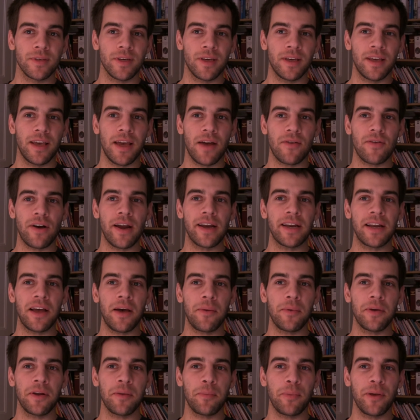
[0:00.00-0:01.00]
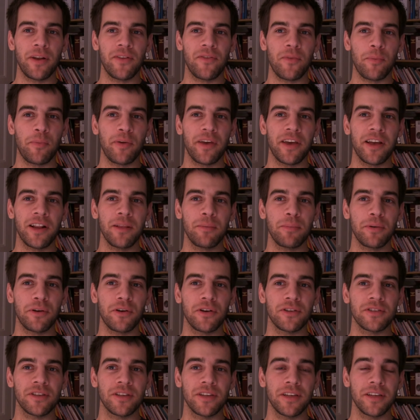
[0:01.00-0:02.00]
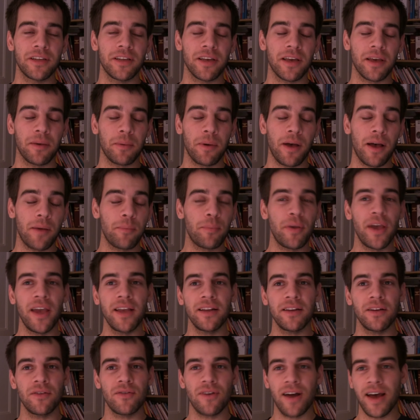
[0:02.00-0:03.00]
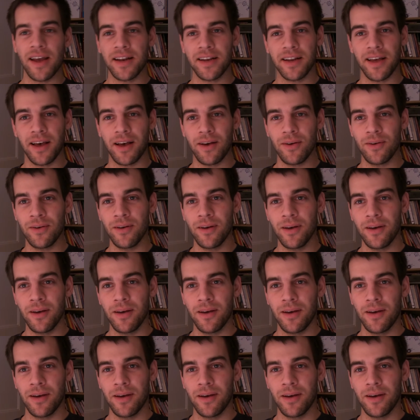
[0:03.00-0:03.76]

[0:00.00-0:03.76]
yeah, right now I'm in a bit of a pickle because I need the car painted right now,